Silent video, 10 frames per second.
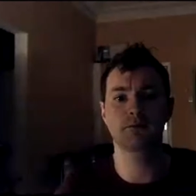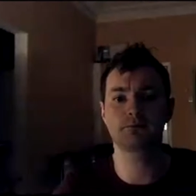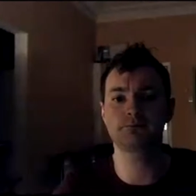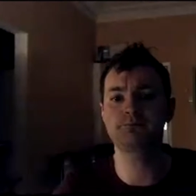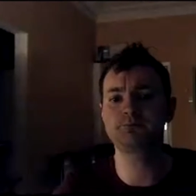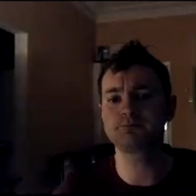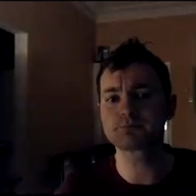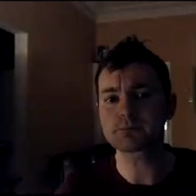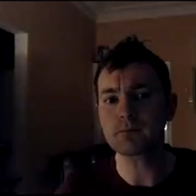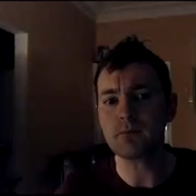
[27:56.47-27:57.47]
but
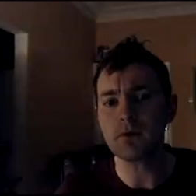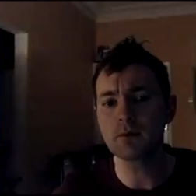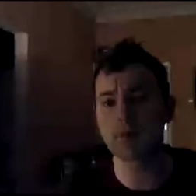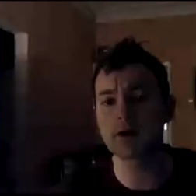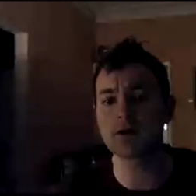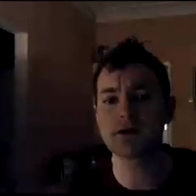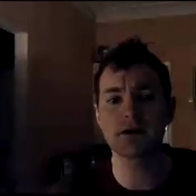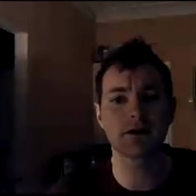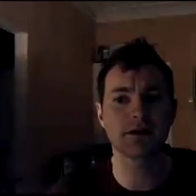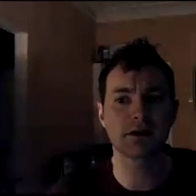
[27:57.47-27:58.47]

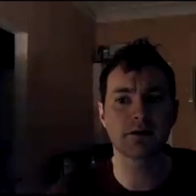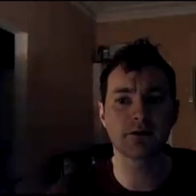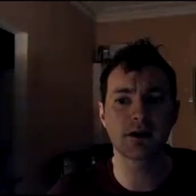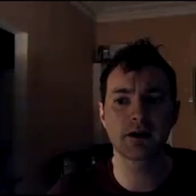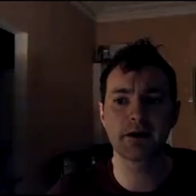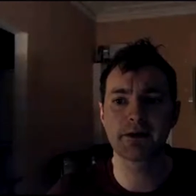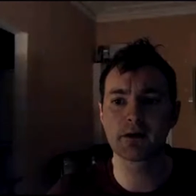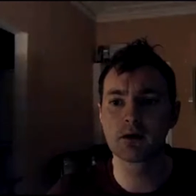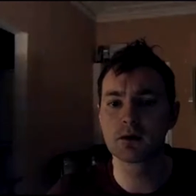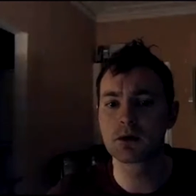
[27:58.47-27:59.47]
my alternative
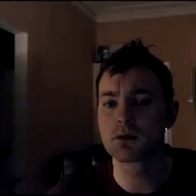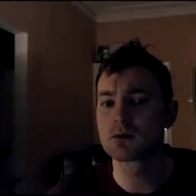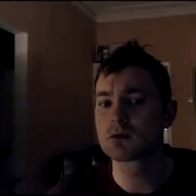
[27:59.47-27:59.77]
is